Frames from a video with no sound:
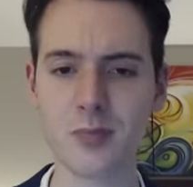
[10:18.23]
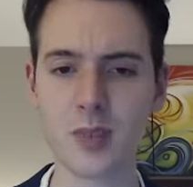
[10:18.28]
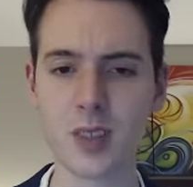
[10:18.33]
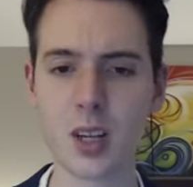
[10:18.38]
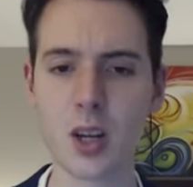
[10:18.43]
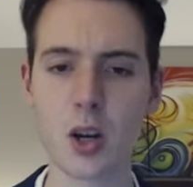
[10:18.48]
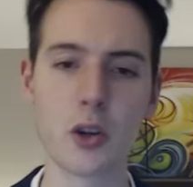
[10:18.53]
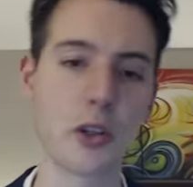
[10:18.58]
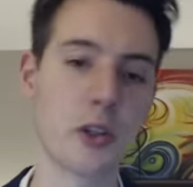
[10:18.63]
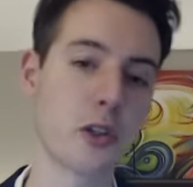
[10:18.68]

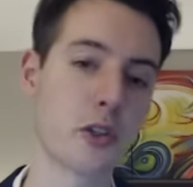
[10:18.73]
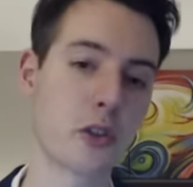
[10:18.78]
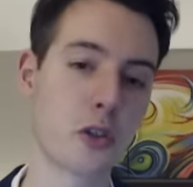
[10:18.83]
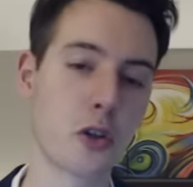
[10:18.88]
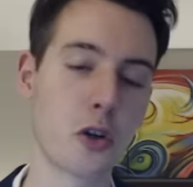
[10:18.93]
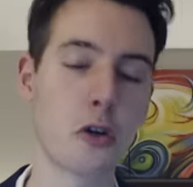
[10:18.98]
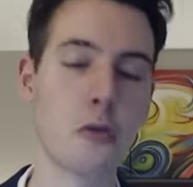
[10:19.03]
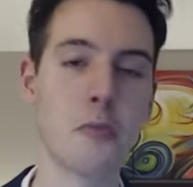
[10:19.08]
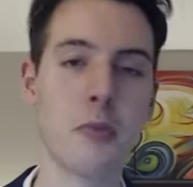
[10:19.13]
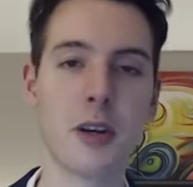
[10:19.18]
or you
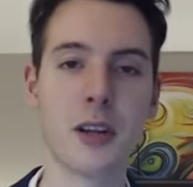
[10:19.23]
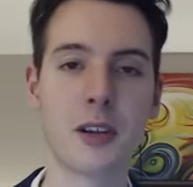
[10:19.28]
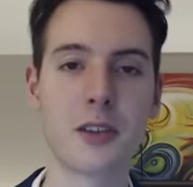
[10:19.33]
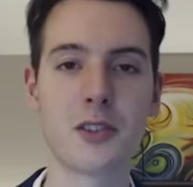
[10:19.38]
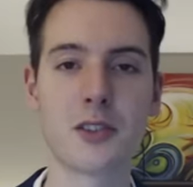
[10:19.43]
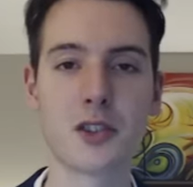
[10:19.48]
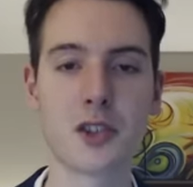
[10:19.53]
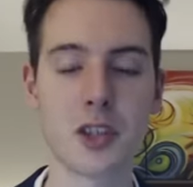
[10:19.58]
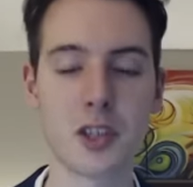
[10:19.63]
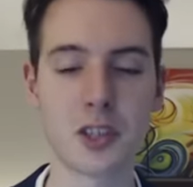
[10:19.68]
could, but
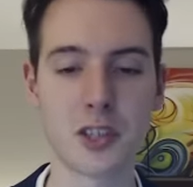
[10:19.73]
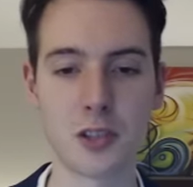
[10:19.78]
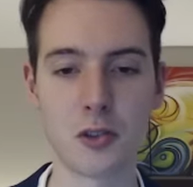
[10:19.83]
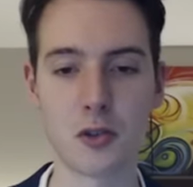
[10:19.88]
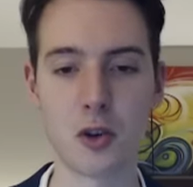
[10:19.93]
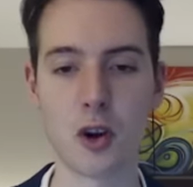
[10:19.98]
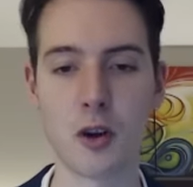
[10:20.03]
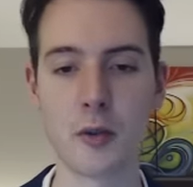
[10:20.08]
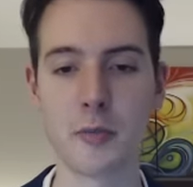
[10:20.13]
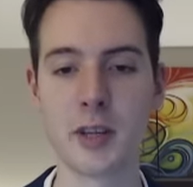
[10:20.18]
it's just a
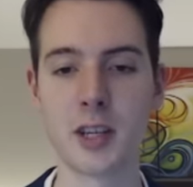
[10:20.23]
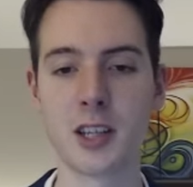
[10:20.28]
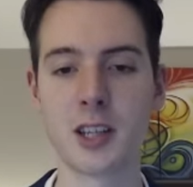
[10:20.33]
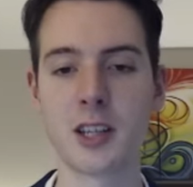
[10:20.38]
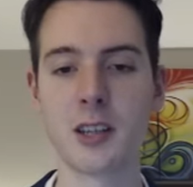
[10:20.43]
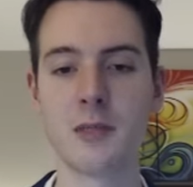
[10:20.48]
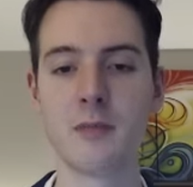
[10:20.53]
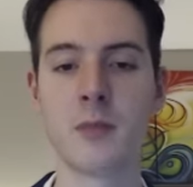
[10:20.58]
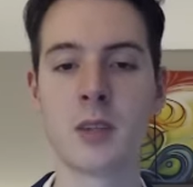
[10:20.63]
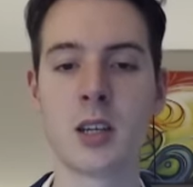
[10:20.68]
draw immediately,
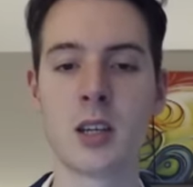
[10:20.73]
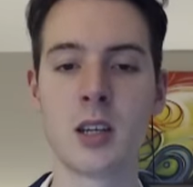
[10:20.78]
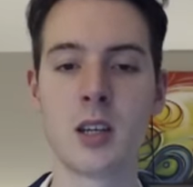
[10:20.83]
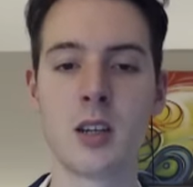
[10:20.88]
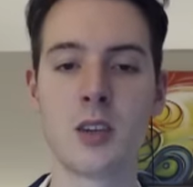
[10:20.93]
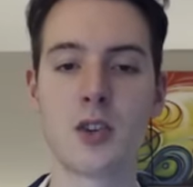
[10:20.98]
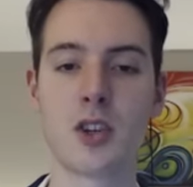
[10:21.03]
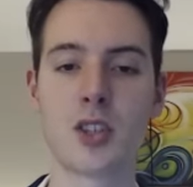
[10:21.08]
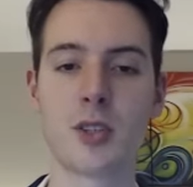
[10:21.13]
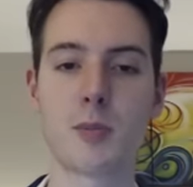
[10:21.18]

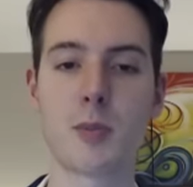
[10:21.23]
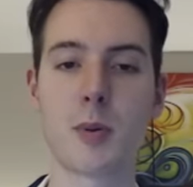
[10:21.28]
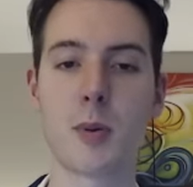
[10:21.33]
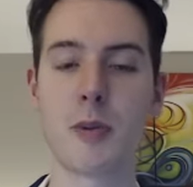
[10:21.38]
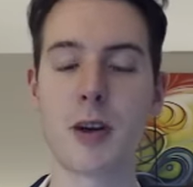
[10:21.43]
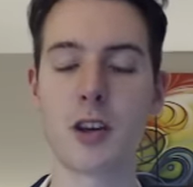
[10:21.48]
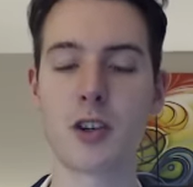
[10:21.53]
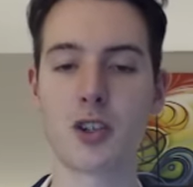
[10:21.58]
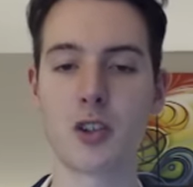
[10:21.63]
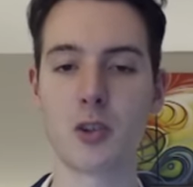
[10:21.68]
just
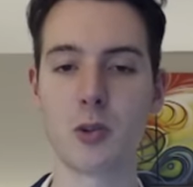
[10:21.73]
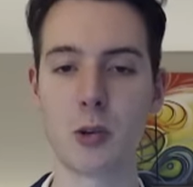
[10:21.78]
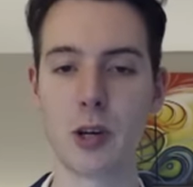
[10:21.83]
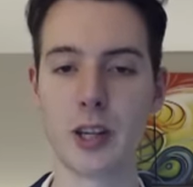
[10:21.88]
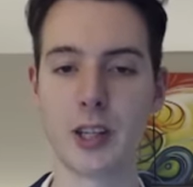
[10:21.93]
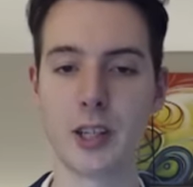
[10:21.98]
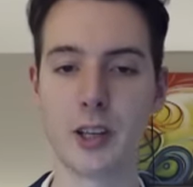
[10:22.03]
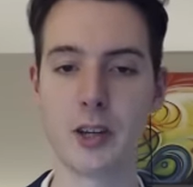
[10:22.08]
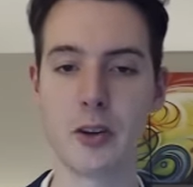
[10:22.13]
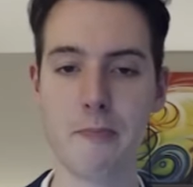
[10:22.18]
perpetual right
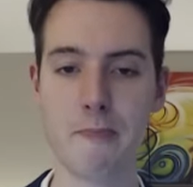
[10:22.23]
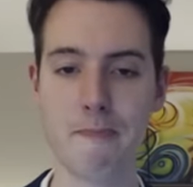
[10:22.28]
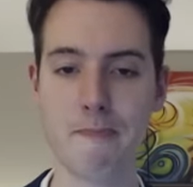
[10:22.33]
here.